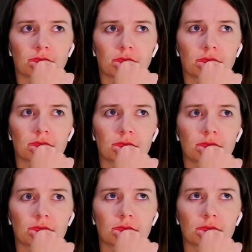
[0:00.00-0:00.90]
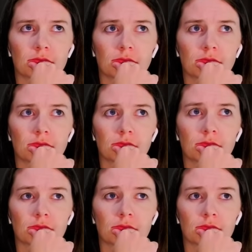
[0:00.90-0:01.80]

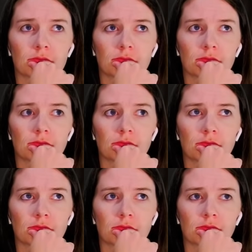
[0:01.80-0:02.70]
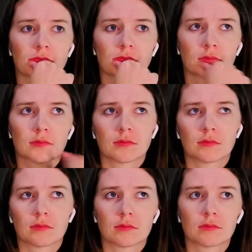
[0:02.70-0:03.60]
This person isn't speaking.